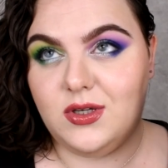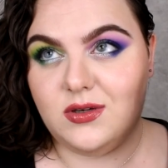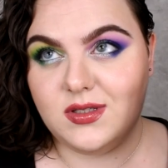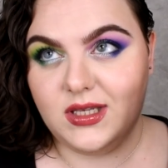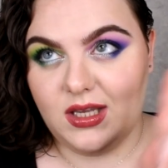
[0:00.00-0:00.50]

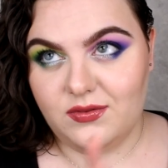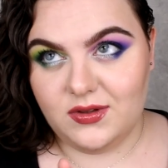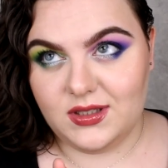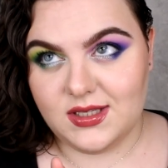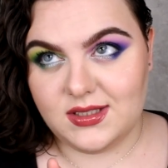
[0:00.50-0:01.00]
because I
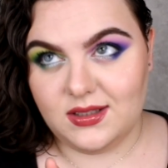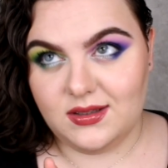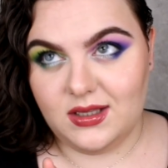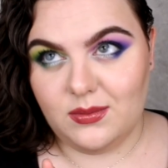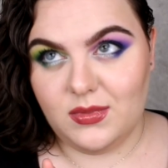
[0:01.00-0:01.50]
haven't
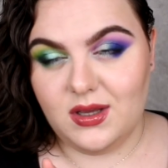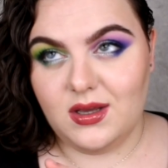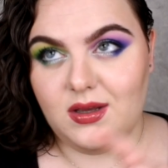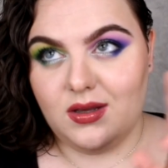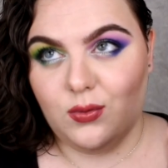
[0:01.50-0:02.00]
tested them
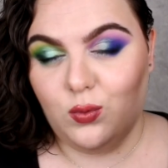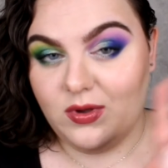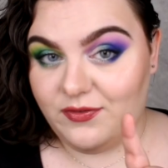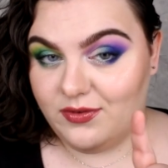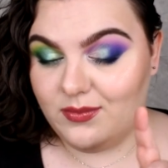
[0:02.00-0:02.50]

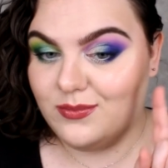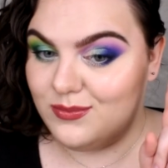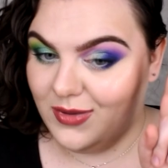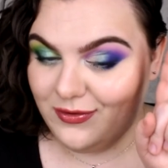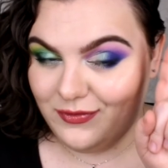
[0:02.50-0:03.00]
with
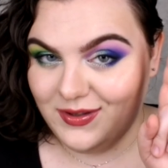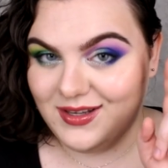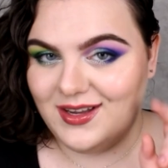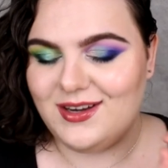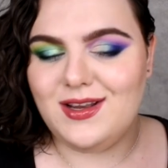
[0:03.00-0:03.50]
my
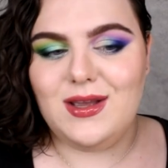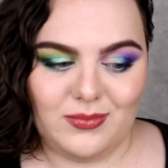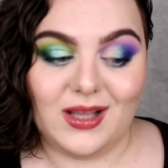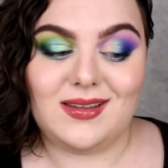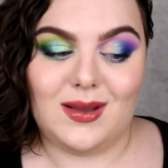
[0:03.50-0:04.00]
finger.
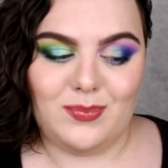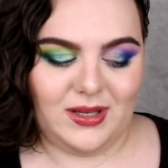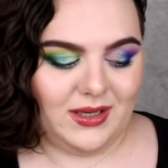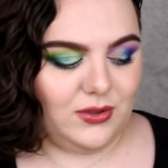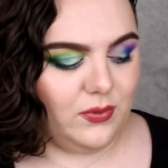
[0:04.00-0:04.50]
But
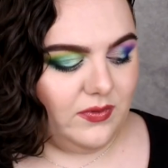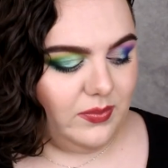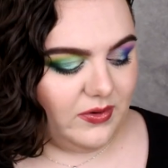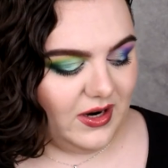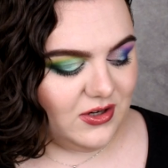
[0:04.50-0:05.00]
applied
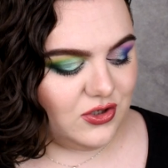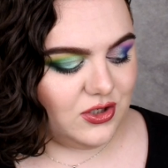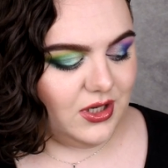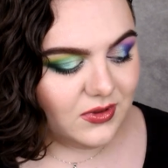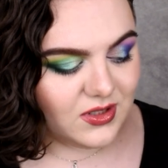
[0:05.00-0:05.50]
with
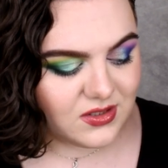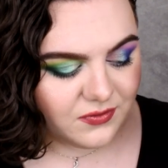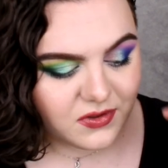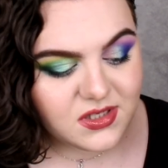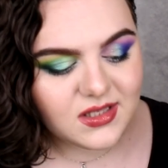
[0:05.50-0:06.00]
brush, this
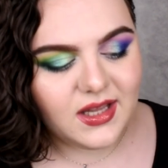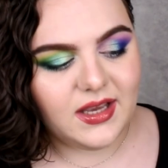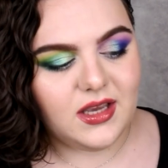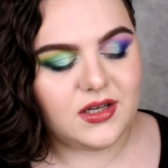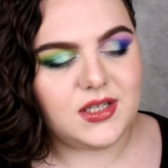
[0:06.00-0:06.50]
first
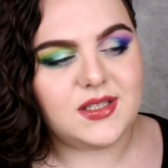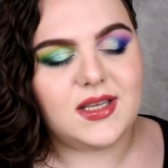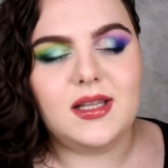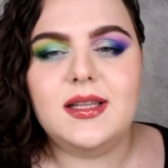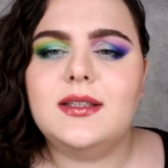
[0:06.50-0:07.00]
layer
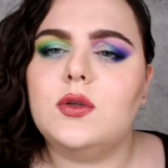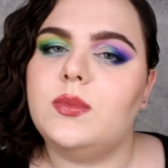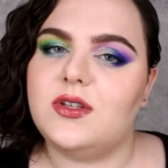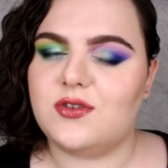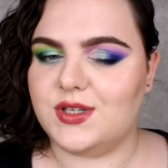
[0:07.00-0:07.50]
is a little
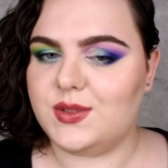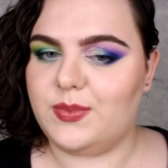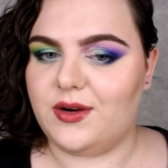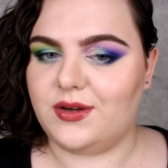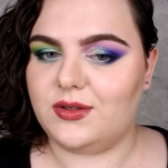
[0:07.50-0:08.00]
bit
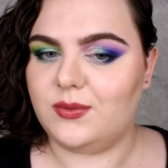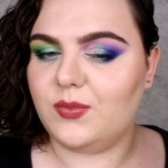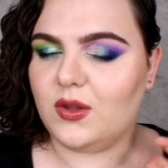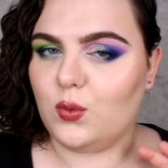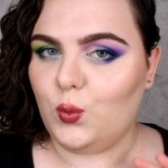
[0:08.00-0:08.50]
transparent,
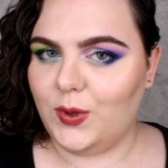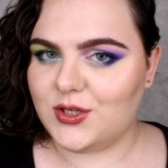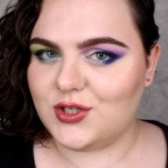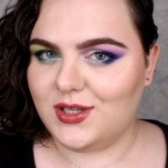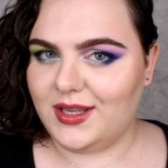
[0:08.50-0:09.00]

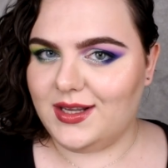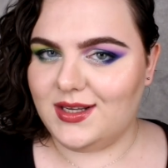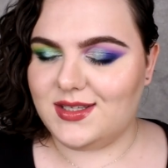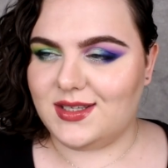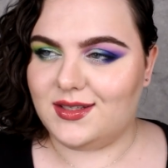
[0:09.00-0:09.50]
which, like
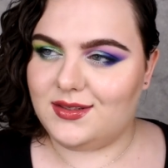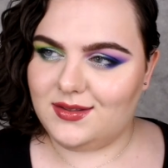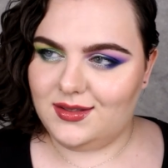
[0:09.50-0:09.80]
I said,